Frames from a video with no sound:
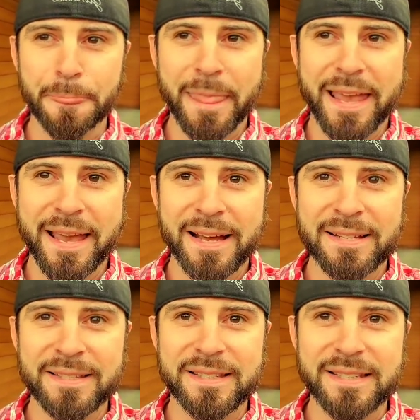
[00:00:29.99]

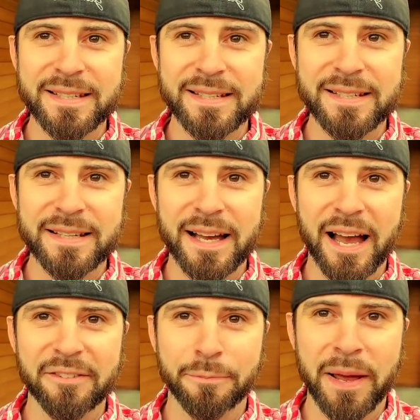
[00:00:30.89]
And
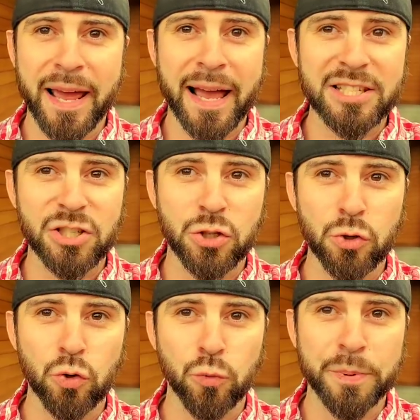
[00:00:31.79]
I've been asked
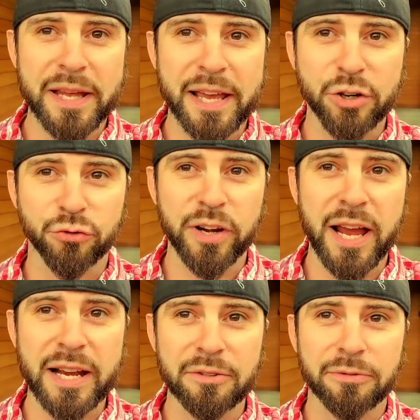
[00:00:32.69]
to be a
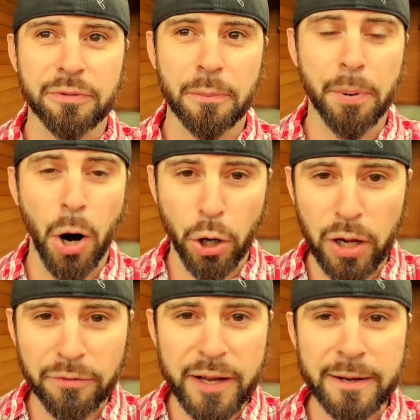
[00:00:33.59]
creative part
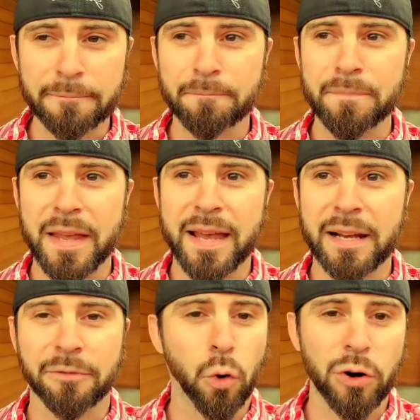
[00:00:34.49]
of it.
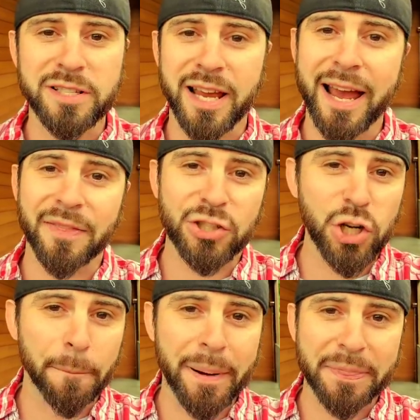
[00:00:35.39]
And of course, I had to
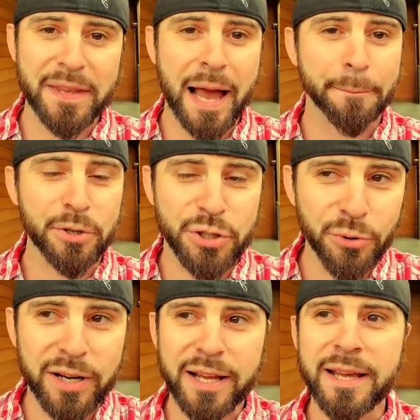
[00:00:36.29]
jump at the
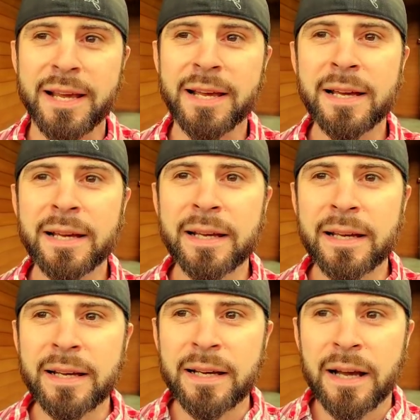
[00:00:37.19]
opportunity.
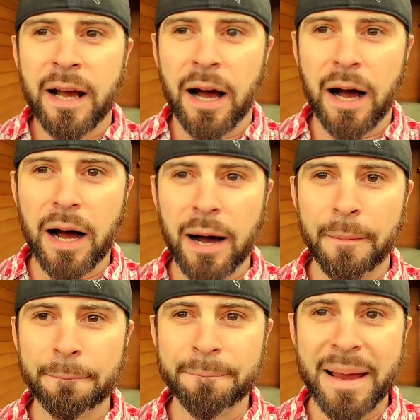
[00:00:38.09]

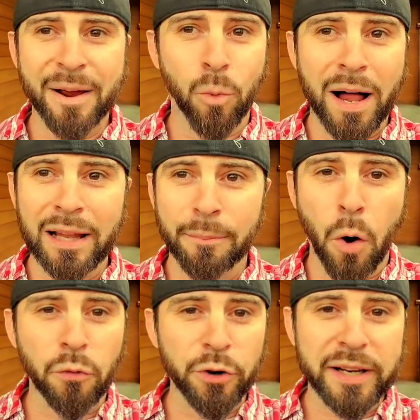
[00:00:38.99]
And while I'm
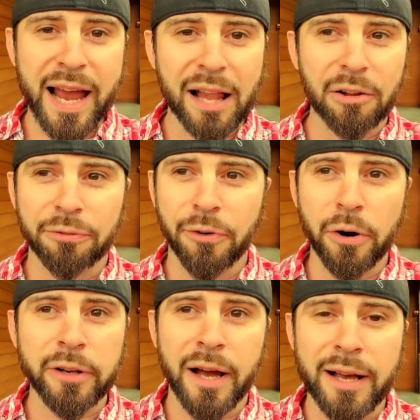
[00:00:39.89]
over in
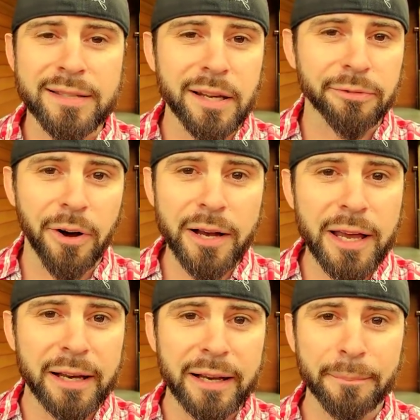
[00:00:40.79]
California, I said, fuck
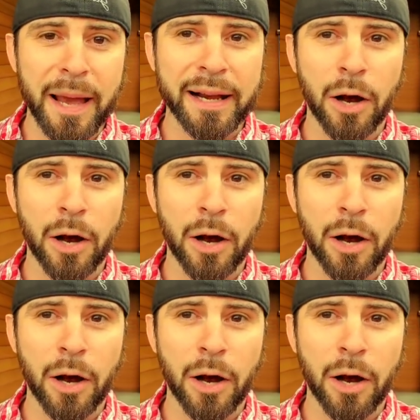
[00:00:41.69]
it, man.